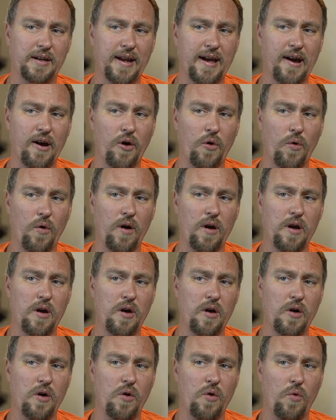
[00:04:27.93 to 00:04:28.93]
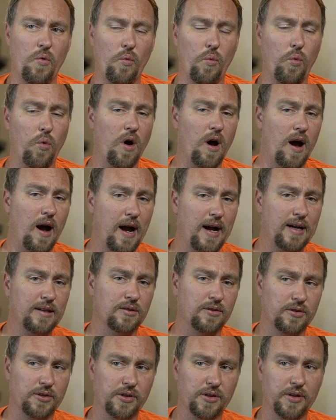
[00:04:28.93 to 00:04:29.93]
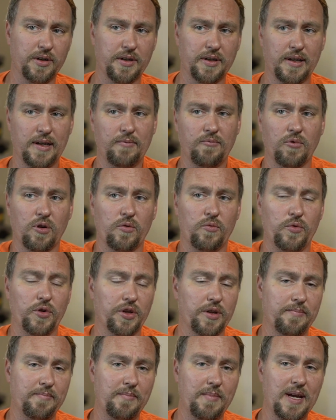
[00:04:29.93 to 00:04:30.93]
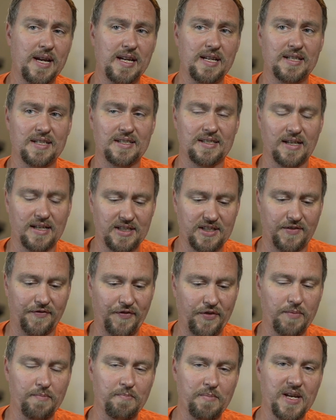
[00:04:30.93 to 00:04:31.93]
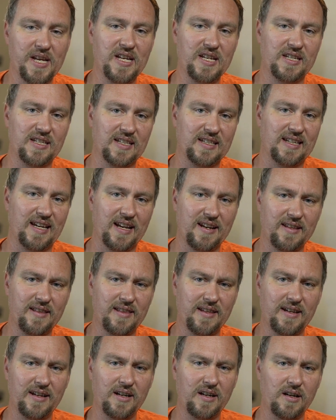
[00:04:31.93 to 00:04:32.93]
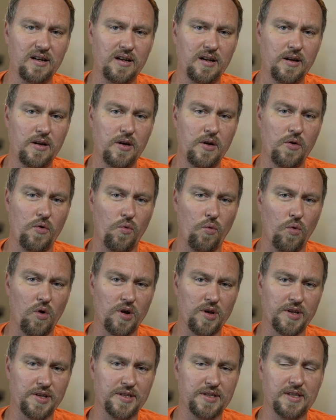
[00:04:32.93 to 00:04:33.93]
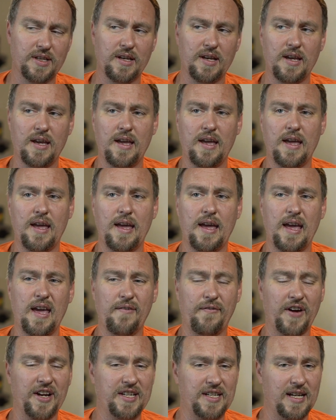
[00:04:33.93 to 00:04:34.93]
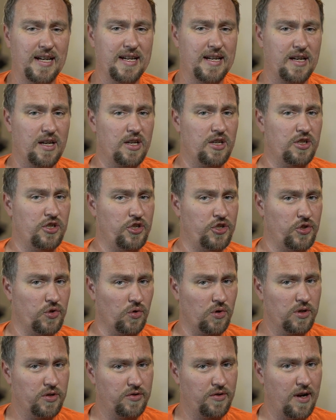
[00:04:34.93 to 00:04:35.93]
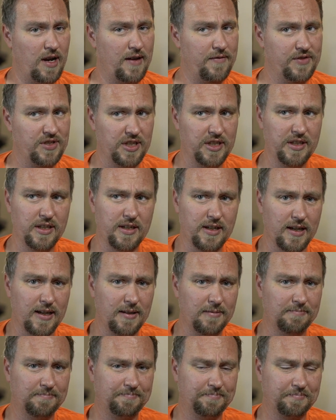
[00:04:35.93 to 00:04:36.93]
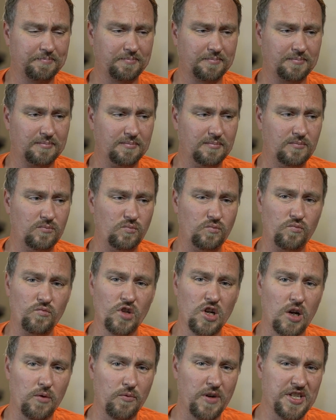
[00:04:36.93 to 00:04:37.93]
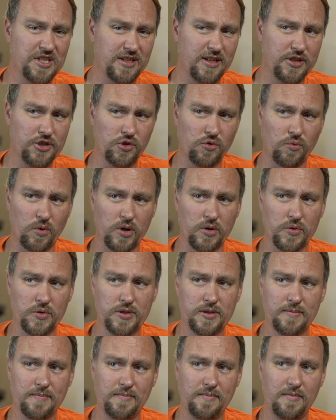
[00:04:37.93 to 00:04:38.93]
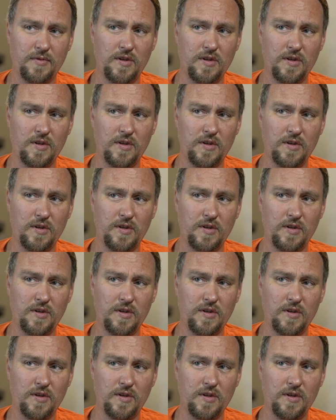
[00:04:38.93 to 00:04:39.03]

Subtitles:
Now, what I learned and what really made sense for me to get it there was if I take short drives in the day on residential roads,